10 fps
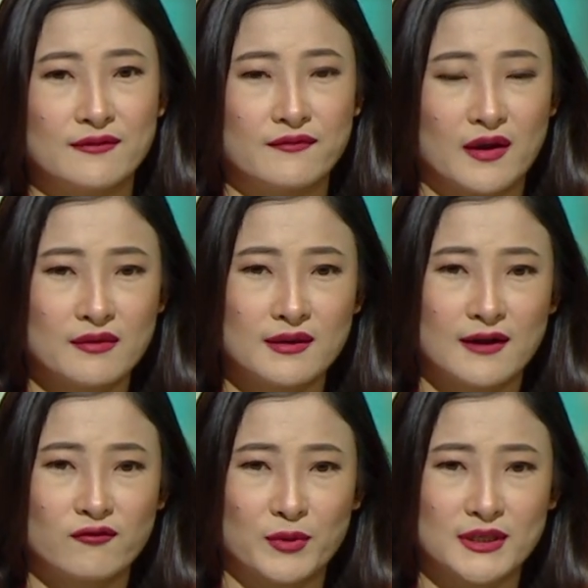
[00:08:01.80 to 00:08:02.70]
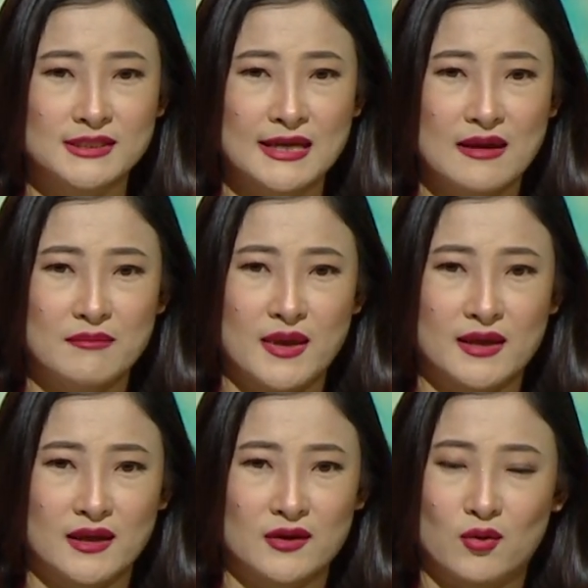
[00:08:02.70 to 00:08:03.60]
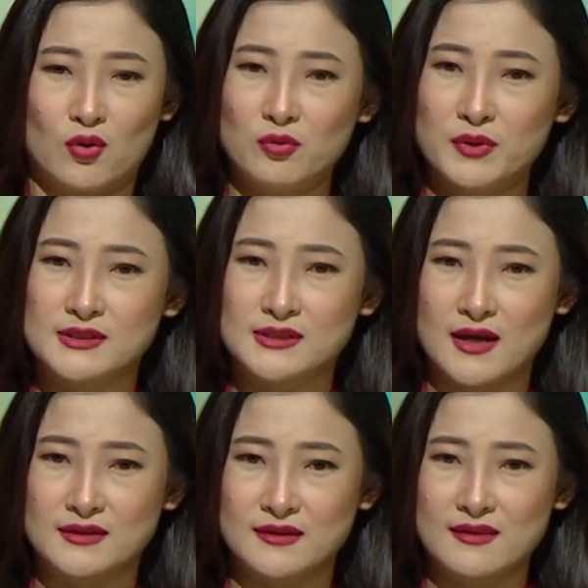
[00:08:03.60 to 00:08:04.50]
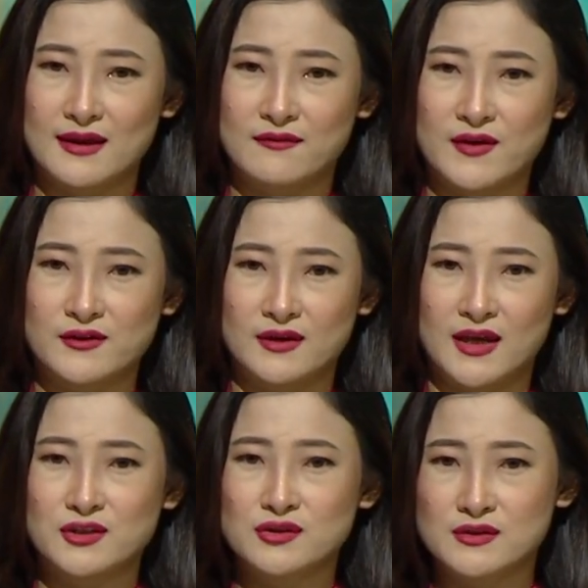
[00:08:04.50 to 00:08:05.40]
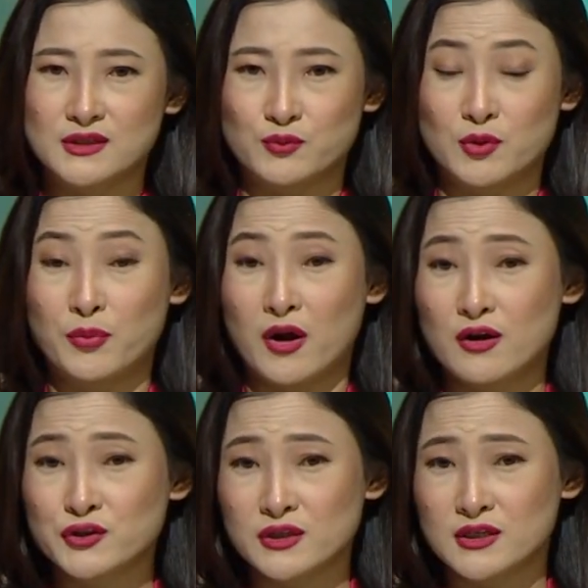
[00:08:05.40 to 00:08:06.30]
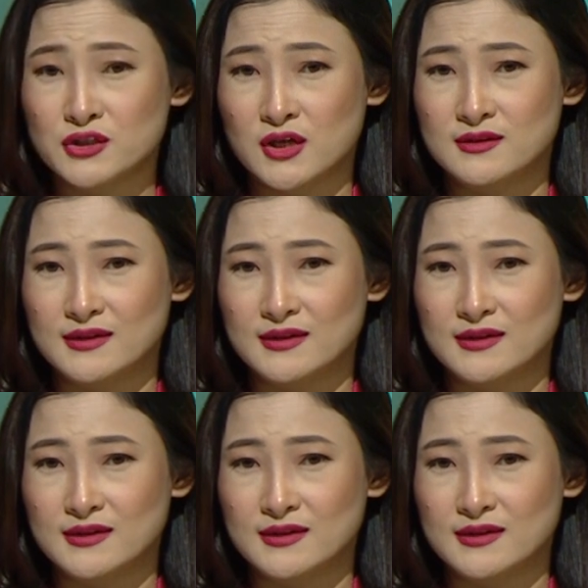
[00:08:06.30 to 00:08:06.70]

fund the government, making it all but certain that federal agencies will partially shut